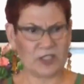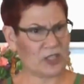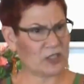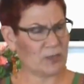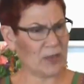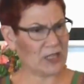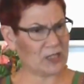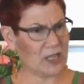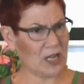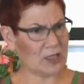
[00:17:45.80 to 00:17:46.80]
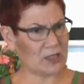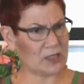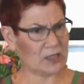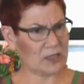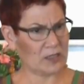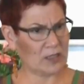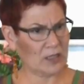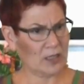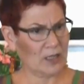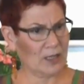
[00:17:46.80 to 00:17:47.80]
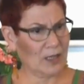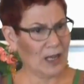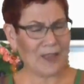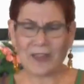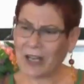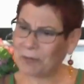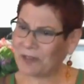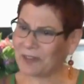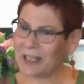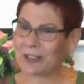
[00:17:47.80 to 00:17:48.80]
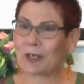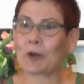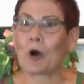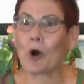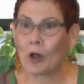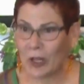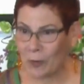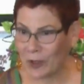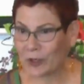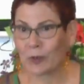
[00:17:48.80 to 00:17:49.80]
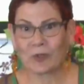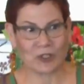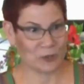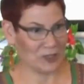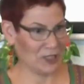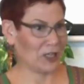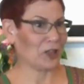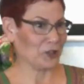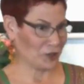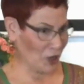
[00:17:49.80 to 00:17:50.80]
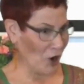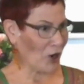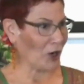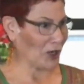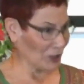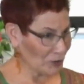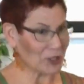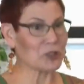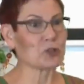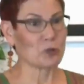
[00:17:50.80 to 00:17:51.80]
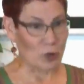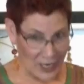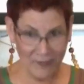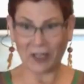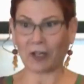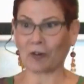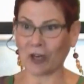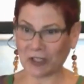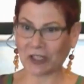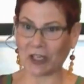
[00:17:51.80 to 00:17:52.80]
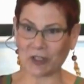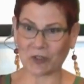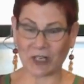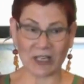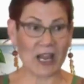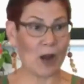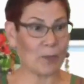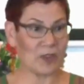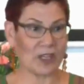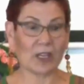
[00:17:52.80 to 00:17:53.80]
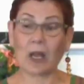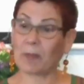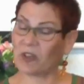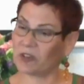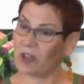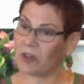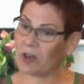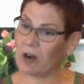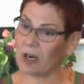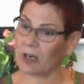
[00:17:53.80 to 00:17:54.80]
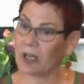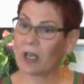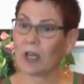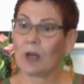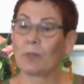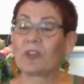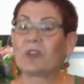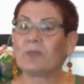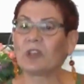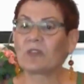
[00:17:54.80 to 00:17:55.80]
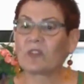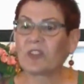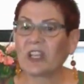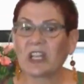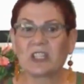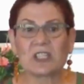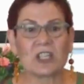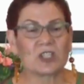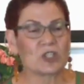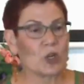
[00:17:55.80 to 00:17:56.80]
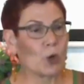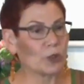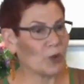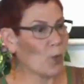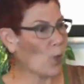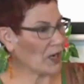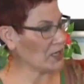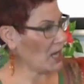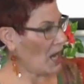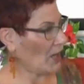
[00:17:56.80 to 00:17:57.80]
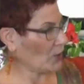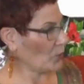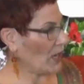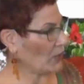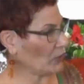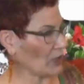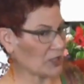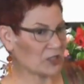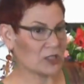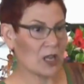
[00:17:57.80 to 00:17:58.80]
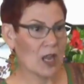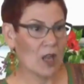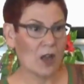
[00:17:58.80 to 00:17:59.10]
this doesn't make sense. And then I reflected on all I went through with this ridiculous car, including driving it across country. And now I'm thinking, I'm going to sell the car. But the beautiful thing is, it's sold in one day on Craigslist